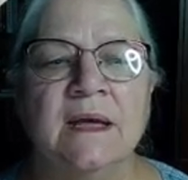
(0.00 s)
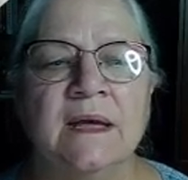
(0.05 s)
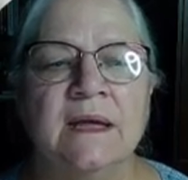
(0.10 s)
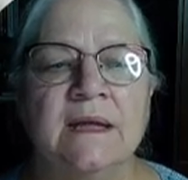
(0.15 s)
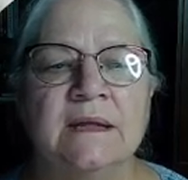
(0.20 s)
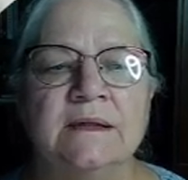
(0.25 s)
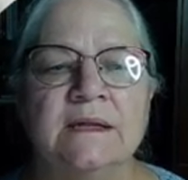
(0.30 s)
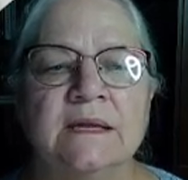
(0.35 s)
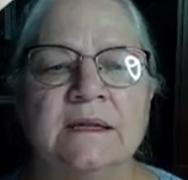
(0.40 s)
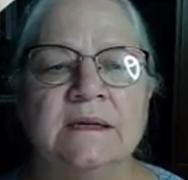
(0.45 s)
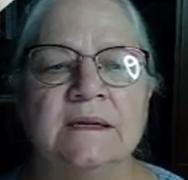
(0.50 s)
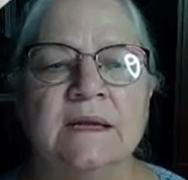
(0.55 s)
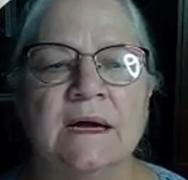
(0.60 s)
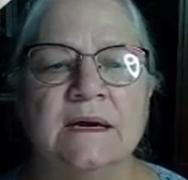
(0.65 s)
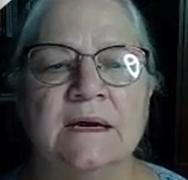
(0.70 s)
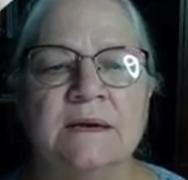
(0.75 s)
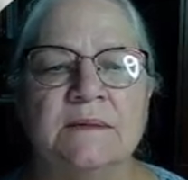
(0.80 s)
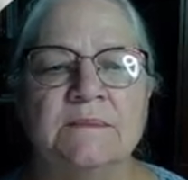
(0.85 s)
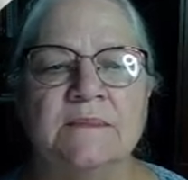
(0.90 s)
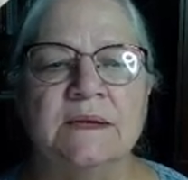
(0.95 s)
And then
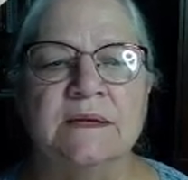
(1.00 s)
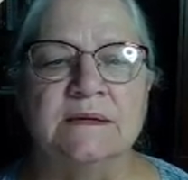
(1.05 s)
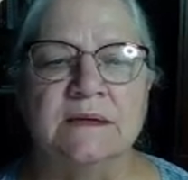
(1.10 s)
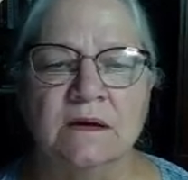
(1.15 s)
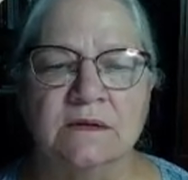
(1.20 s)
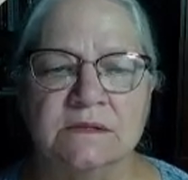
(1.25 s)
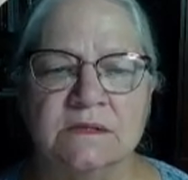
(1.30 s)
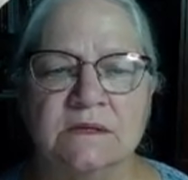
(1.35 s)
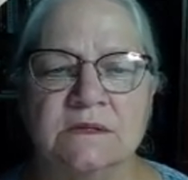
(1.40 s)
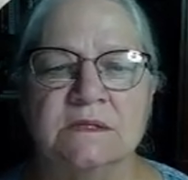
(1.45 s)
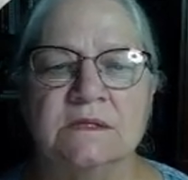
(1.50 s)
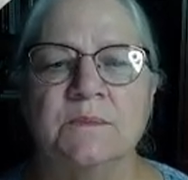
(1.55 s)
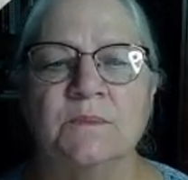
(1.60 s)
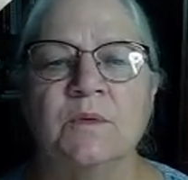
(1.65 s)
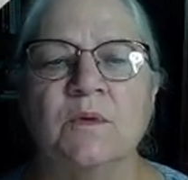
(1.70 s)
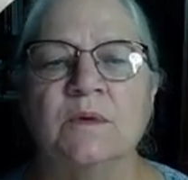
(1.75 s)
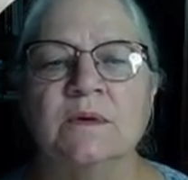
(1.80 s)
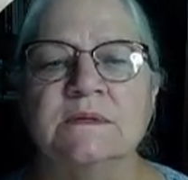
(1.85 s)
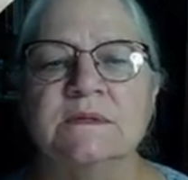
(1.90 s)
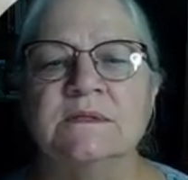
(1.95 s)
it also
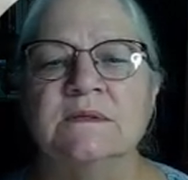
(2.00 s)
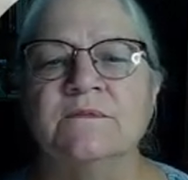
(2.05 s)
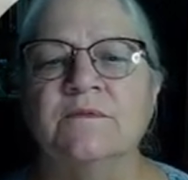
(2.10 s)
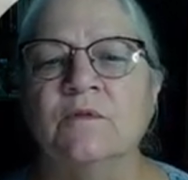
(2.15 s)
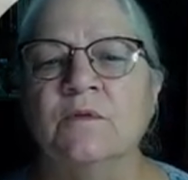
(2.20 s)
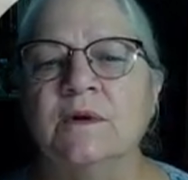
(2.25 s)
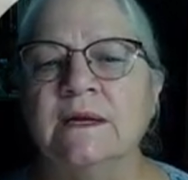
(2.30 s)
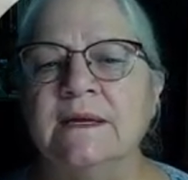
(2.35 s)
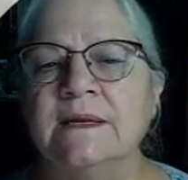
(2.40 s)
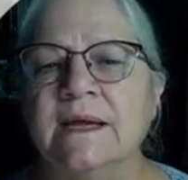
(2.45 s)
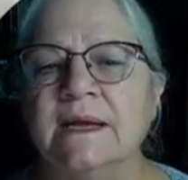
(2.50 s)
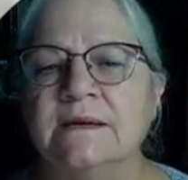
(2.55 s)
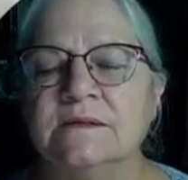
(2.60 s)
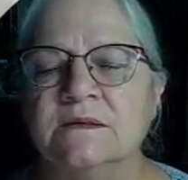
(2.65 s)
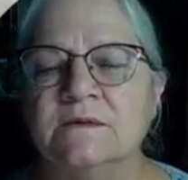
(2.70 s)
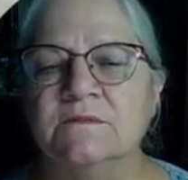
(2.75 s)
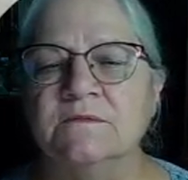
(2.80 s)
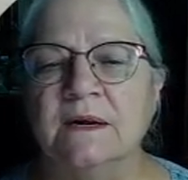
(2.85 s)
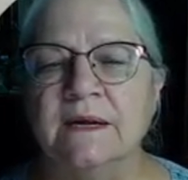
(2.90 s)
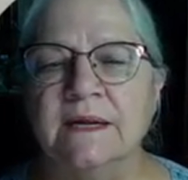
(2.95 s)
supports the 40 days
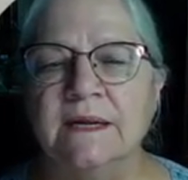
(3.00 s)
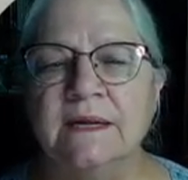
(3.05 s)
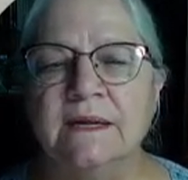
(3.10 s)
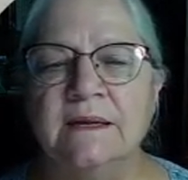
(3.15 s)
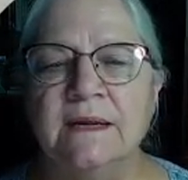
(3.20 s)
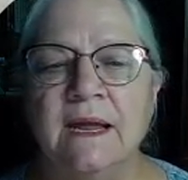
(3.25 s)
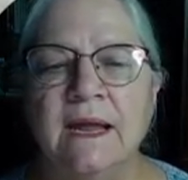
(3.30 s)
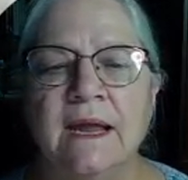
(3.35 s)
of rain